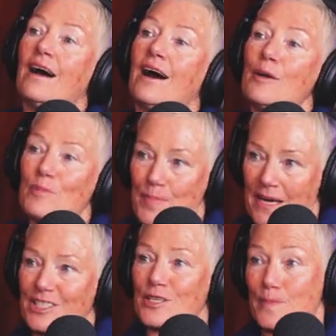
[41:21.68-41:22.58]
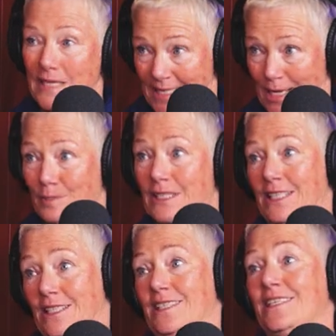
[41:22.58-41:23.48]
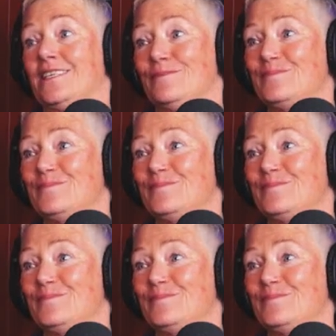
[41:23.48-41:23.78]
I'm about to mess up again here.